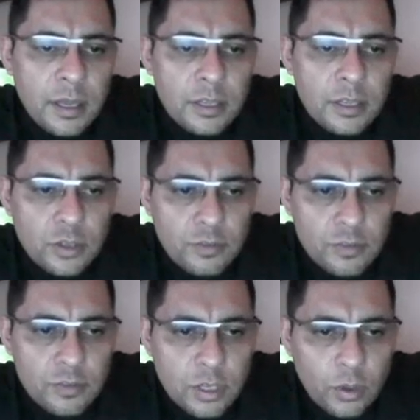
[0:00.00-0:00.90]
so if you
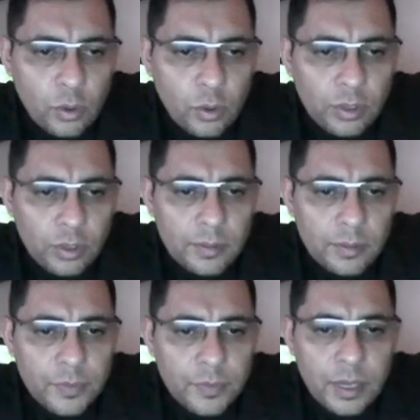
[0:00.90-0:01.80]
see all,
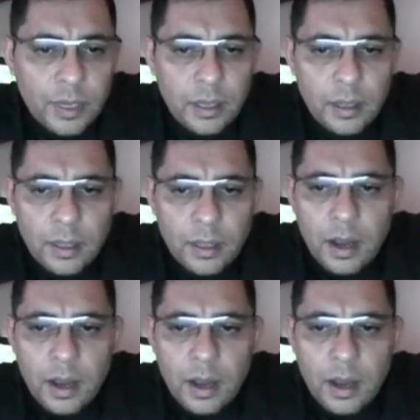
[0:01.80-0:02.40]
okay,